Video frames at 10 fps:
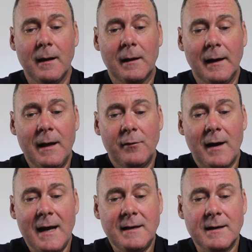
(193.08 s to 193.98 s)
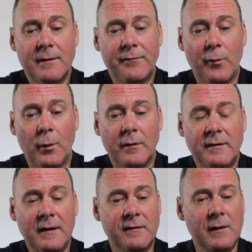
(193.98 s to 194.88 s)
Caloundra, 8 for
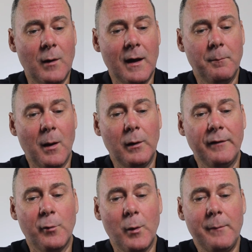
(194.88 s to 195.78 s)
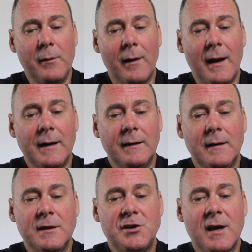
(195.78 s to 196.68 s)
61. Bowling for Whamuran,
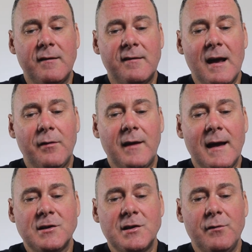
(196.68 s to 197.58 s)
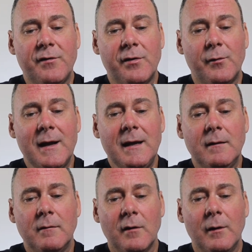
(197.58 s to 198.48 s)
J. Southgate, 2 for 3.
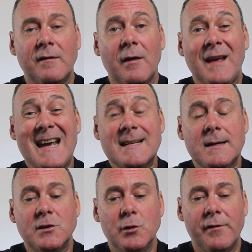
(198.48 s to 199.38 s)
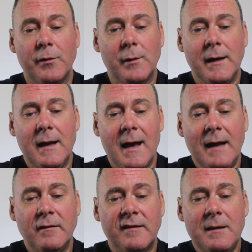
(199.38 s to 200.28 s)
Sorry, Southgate, 2 for 3.
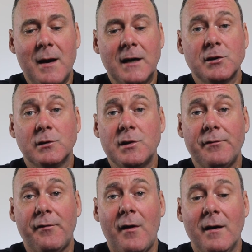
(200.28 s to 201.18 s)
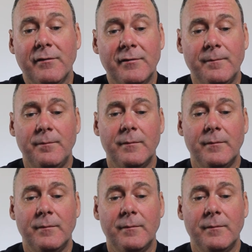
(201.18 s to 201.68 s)
And C. Marshall, 2 for 5.